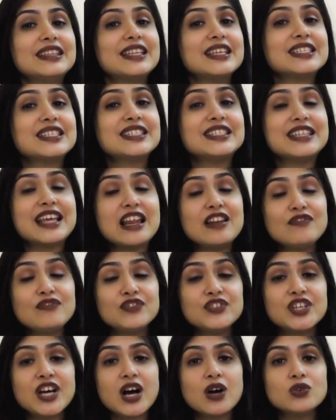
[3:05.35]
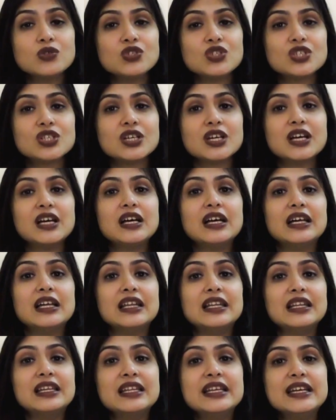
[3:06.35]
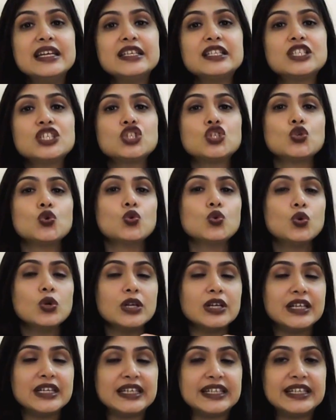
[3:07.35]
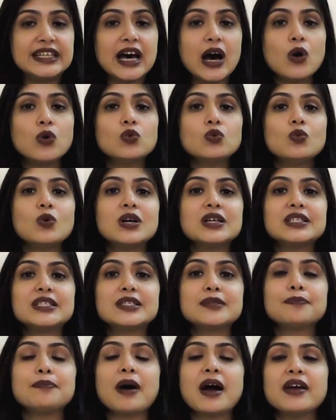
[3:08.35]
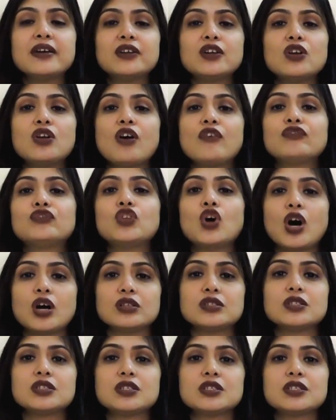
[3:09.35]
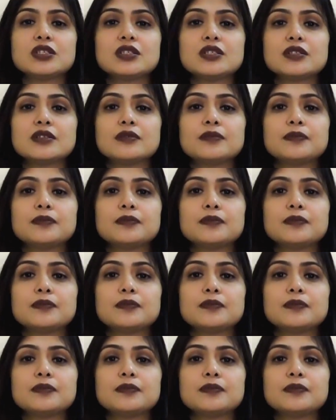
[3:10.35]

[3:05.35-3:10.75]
The self-doubt leads to downward spiral of thoughts.